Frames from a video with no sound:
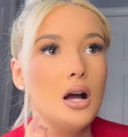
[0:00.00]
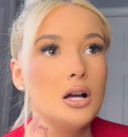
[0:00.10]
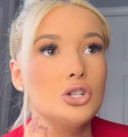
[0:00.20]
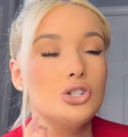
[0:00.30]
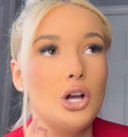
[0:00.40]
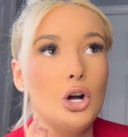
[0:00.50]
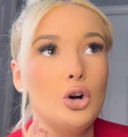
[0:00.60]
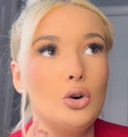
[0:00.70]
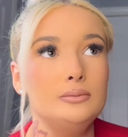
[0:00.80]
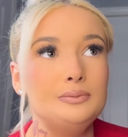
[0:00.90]

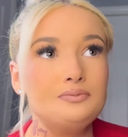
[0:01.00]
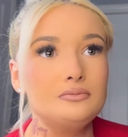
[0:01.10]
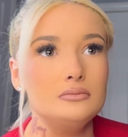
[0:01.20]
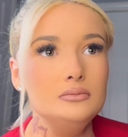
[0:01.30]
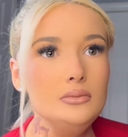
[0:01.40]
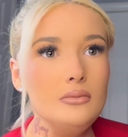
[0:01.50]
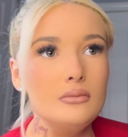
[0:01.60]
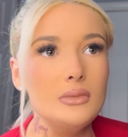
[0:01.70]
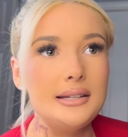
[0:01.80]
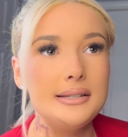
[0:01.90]
So
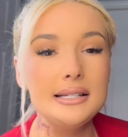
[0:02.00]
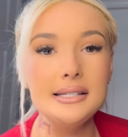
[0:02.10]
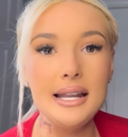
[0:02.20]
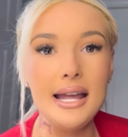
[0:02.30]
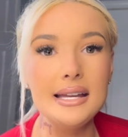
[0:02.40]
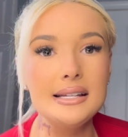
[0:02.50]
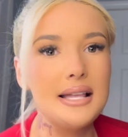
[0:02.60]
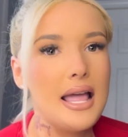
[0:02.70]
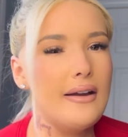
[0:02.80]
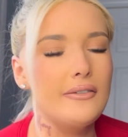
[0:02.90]
60 days,
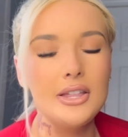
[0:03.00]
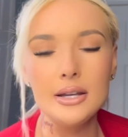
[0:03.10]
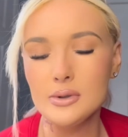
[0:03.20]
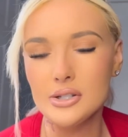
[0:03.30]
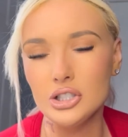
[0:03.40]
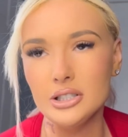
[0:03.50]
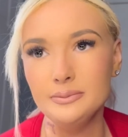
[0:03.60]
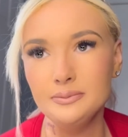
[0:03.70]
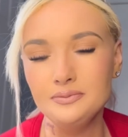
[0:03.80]
everything was good.